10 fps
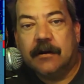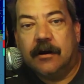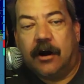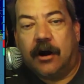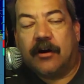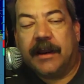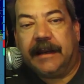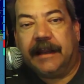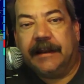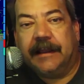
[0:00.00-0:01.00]
All right,
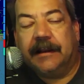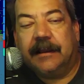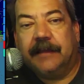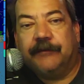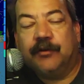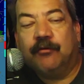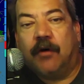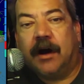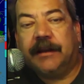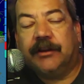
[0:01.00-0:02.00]
and then if you
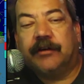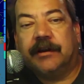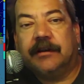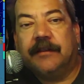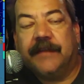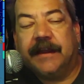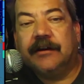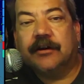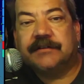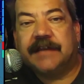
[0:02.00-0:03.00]
want, you can then
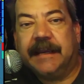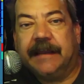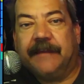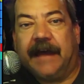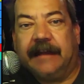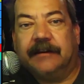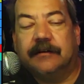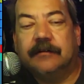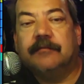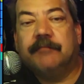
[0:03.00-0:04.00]
go take that.
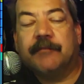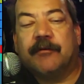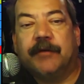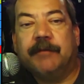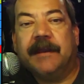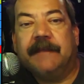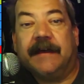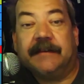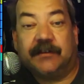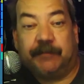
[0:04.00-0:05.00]
Remember, we made
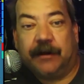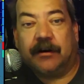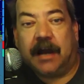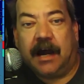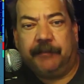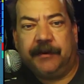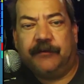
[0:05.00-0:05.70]
that spare copy of